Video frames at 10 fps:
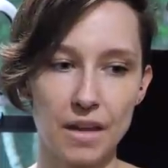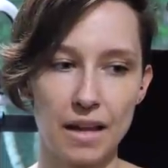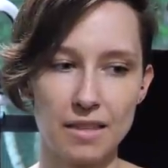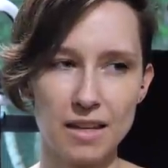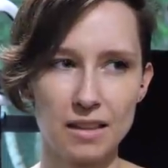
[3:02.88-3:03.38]

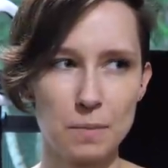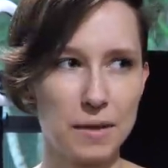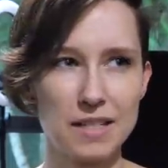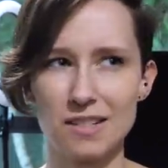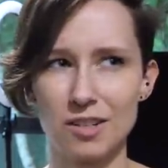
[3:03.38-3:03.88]
I think the
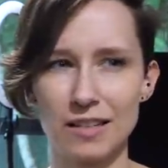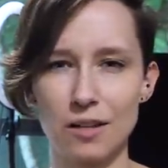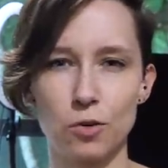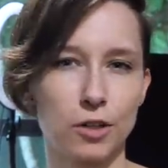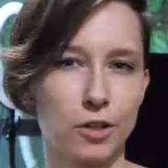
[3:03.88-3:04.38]
place is called,
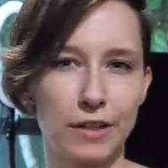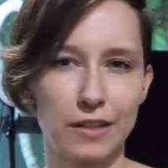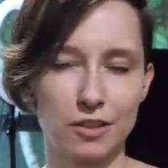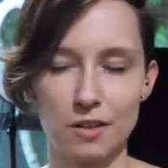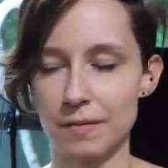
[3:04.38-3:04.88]
like, Corn
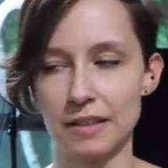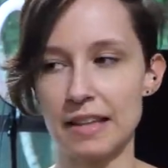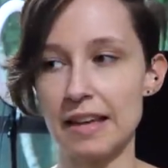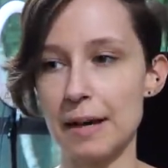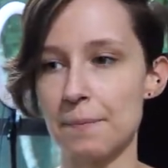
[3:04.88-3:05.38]
Creek or something
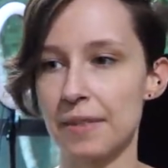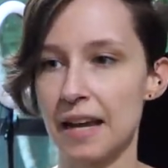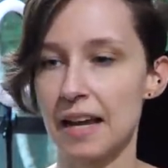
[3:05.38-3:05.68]
like that.